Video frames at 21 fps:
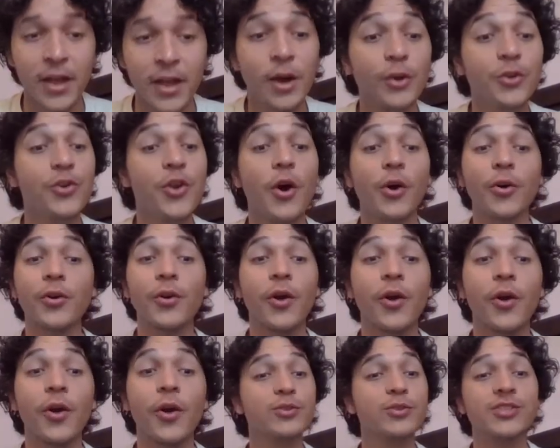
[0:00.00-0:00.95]
No, no, no.
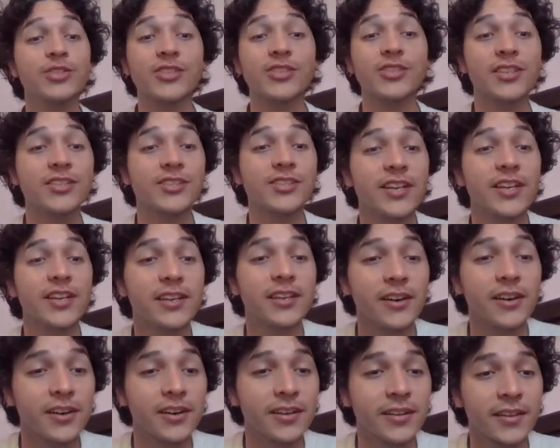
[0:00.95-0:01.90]
I was just gonna say
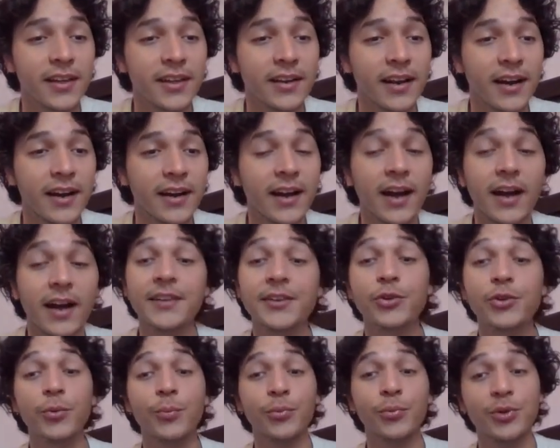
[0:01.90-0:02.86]
that I
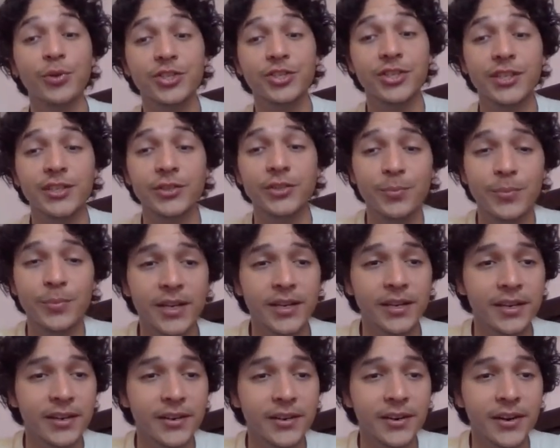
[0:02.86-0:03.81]
do appreciate you being
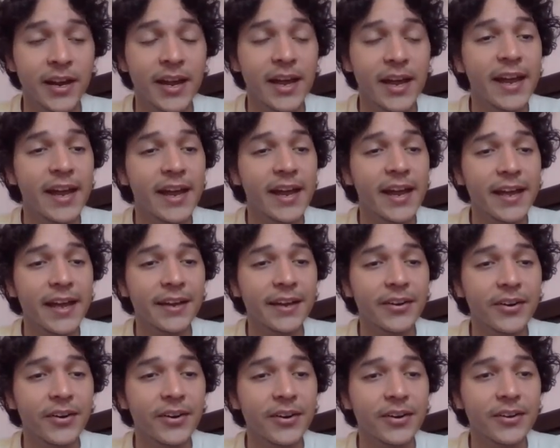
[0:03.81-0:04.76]
here, and
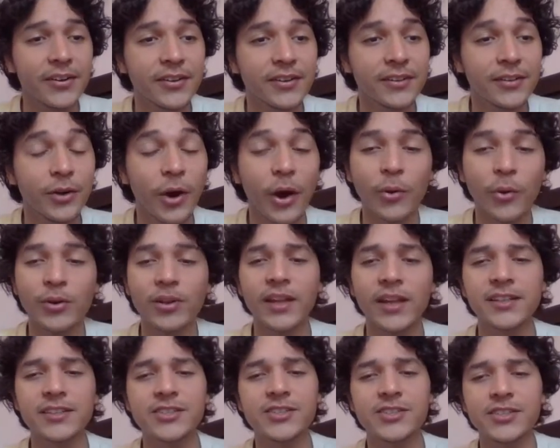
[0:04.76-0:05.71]
I would
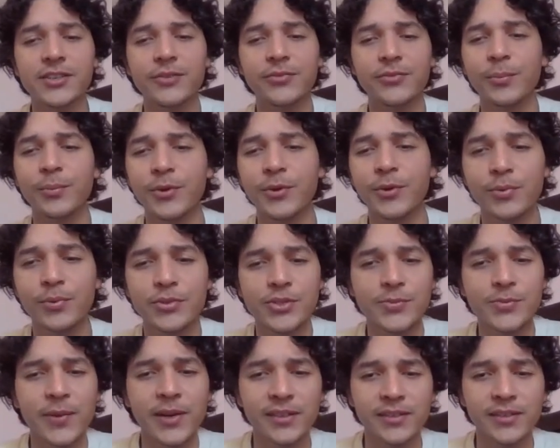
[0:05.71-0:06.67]
like to see from your
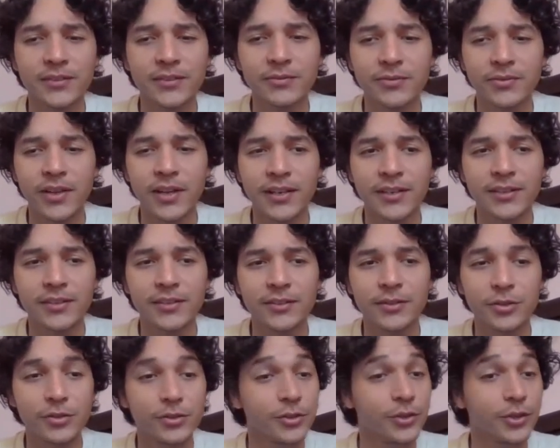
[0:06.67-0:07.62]
perspective, like
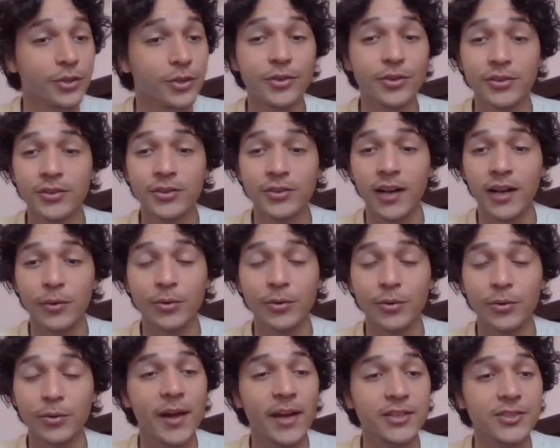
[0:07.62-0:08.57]
you're, I would
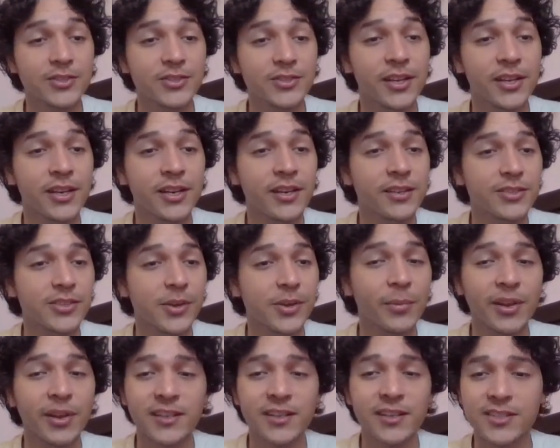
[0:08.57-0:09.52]
imagine
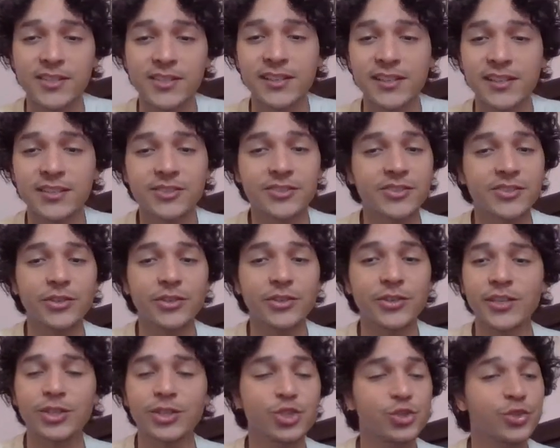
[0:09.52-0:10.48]
somebody that's not
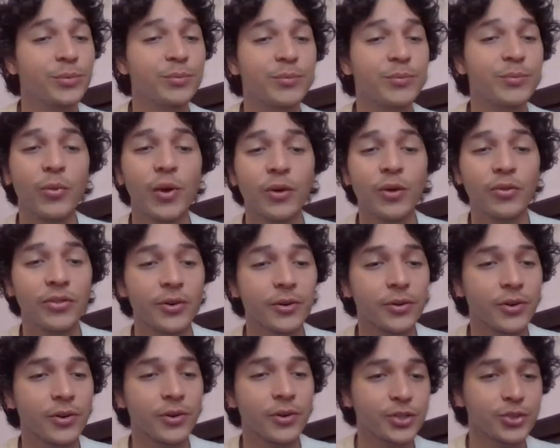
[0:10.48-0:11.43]
necessarily extremely wealthy
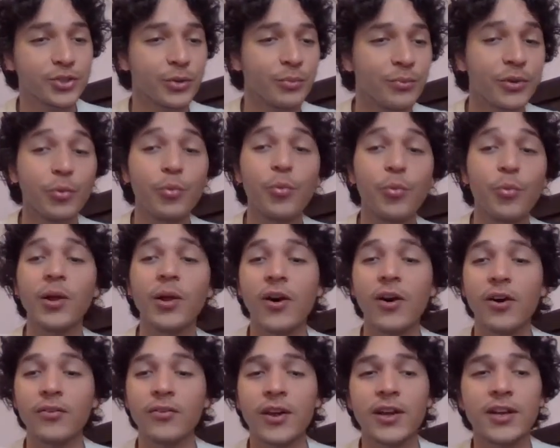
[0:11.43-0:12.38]
or extremely well
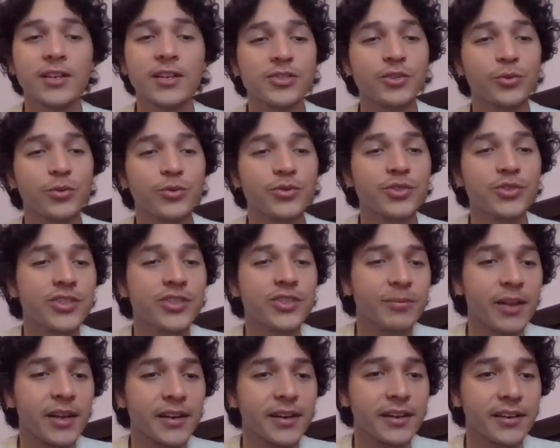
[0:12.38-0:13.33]
off. So you seem
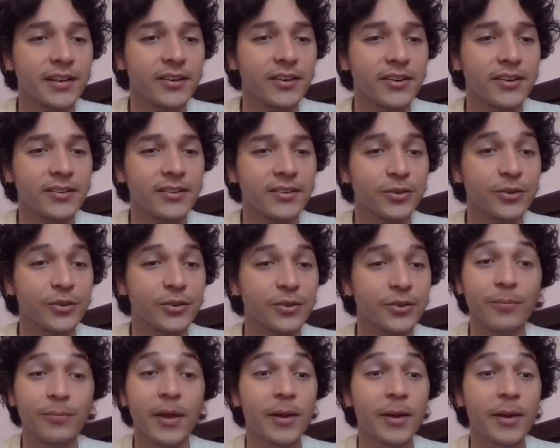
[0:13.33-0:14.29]
like you're
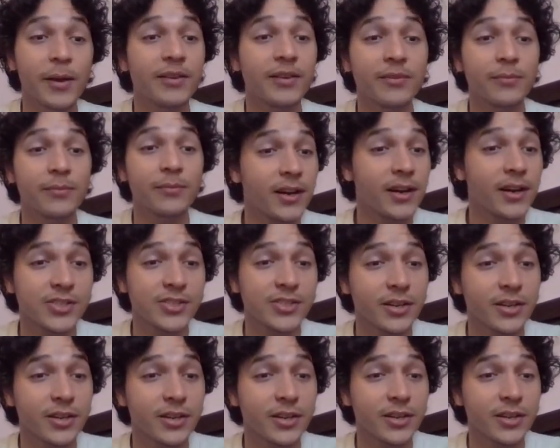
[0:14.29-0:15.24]
maybe in my
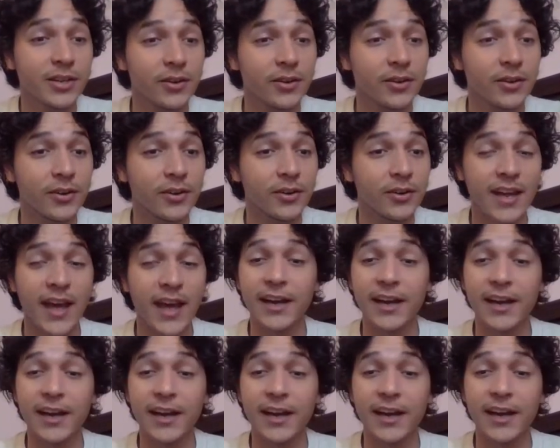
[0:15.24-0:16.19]
same
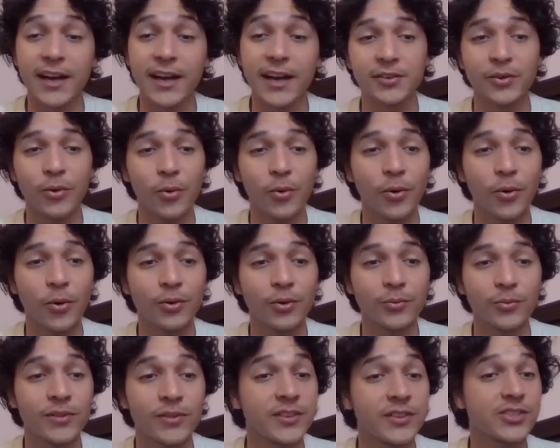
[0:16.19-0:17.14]
tax bracket or
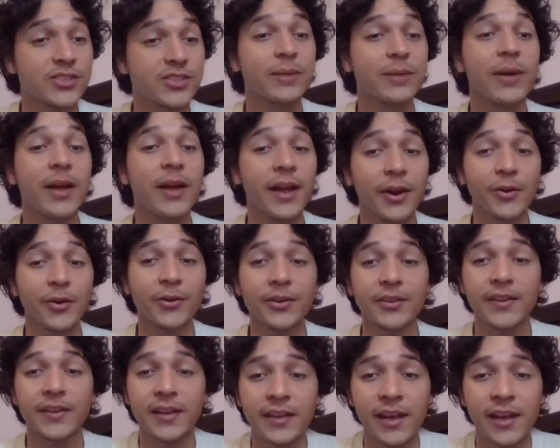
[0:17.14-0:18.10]
in the same
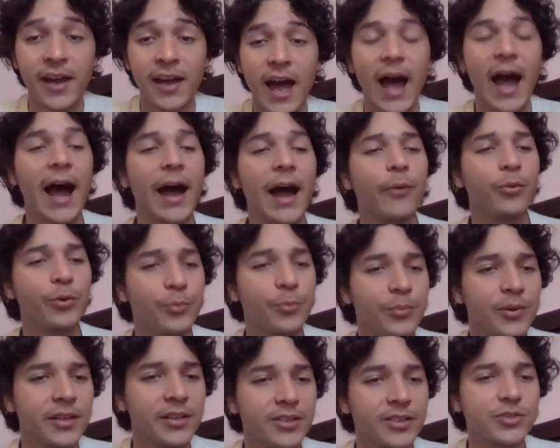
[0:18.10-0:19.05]
area that I would
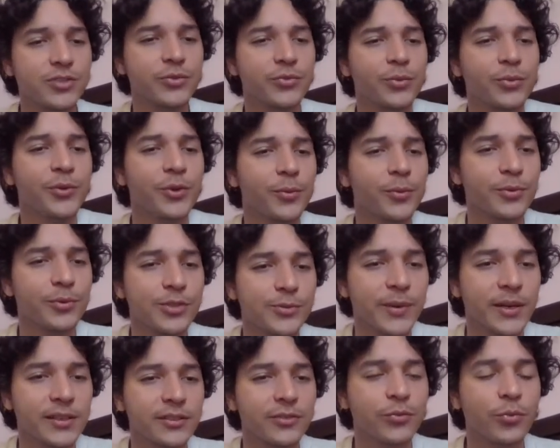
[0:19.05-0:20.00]
be. And so, from your
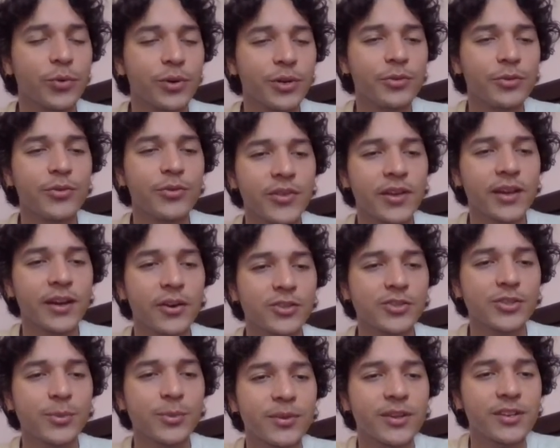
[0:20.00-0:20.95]
perspective, what do you think are
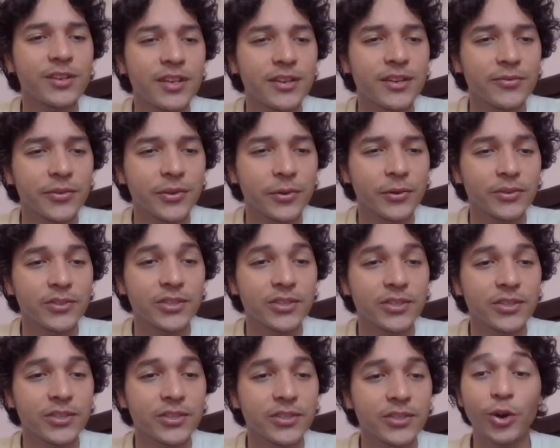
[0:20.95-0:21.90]
some of the difficulties
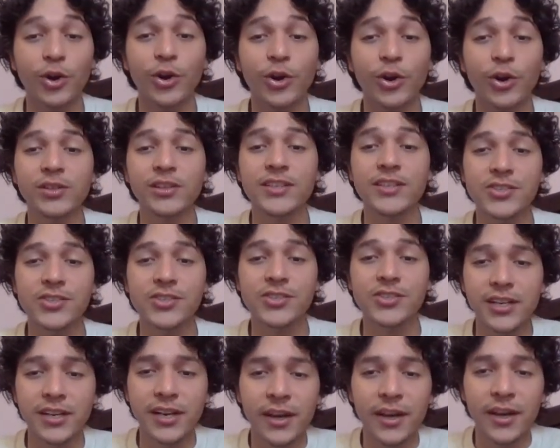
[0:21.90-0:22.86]
that we're currently
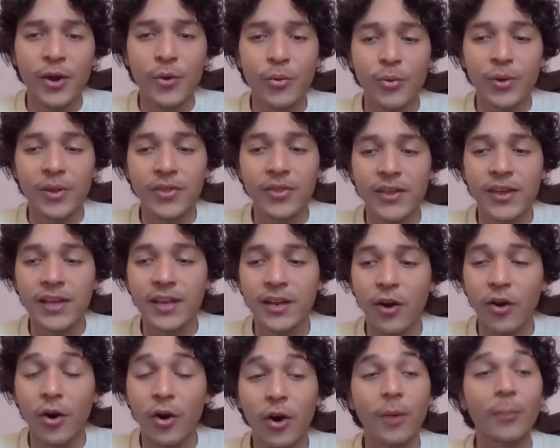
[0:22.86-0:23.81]
seeing within
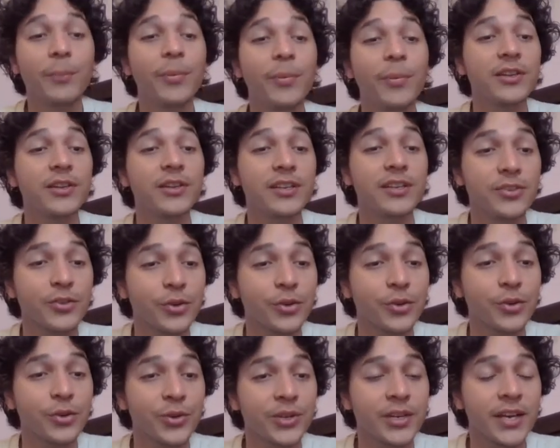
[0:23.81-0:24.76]
our ability to
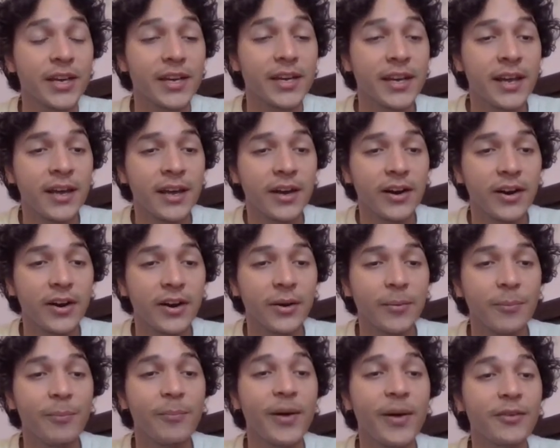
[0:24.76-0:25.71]
create
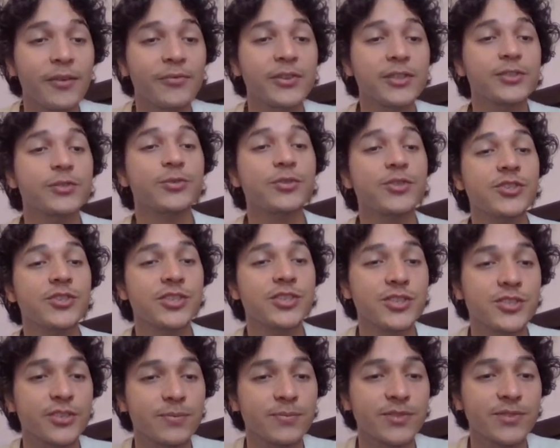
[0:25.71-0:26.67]
beneficial
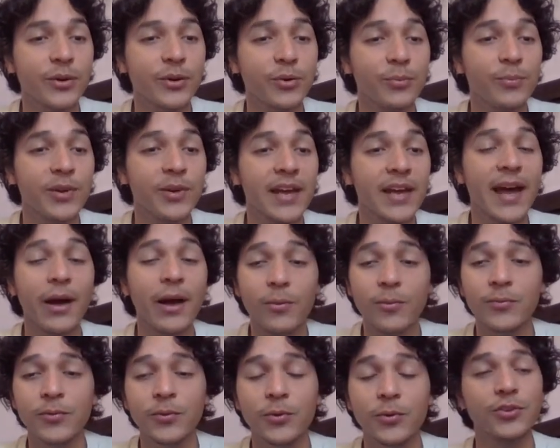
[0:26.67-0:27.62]
systems that would be
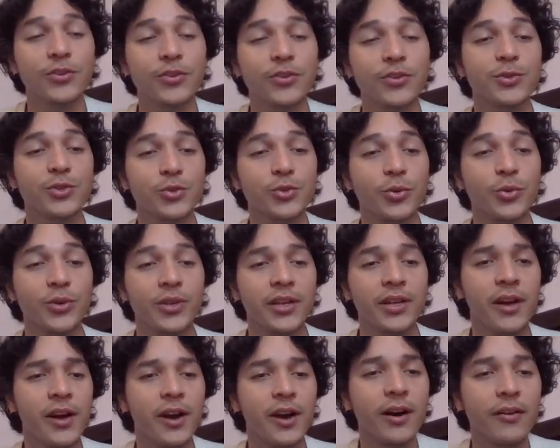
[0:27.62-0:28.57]
helpful to the majority
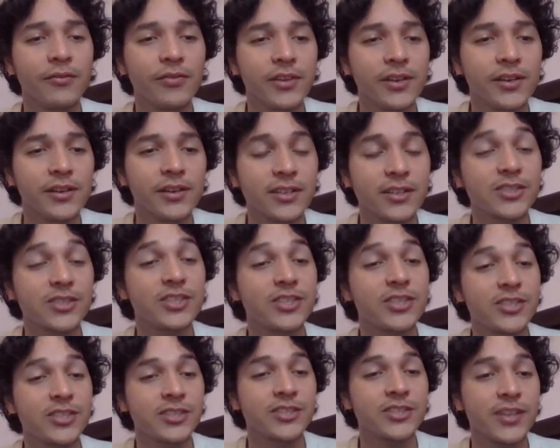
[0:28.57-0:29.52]
of the
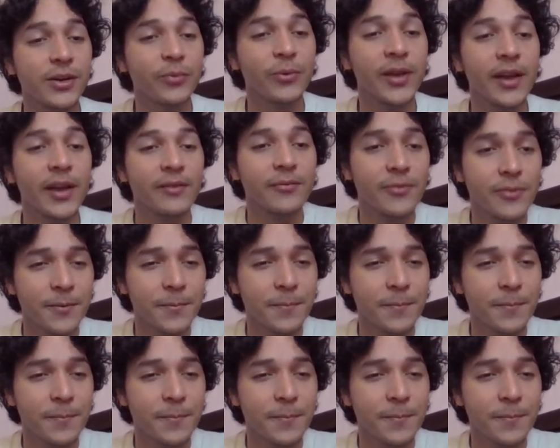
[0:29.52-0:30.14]
citizens that we have?